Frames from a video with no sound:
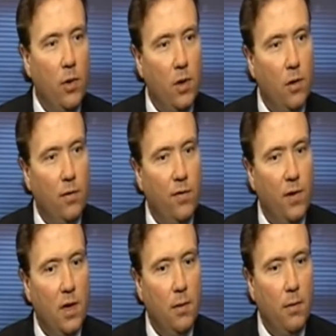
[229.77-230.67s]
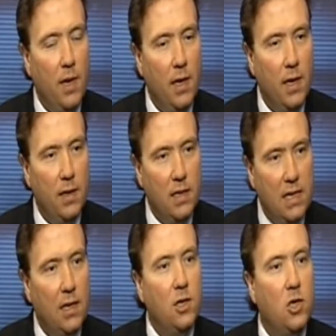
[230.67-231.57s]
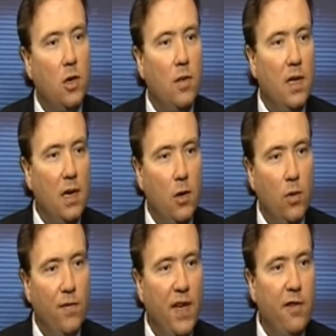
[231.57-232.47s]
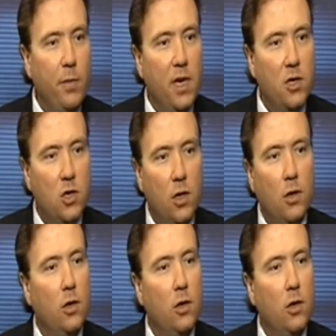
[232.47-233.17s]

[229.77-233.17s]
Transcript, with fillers: We go from uh, the daily chart then into a five minute chart,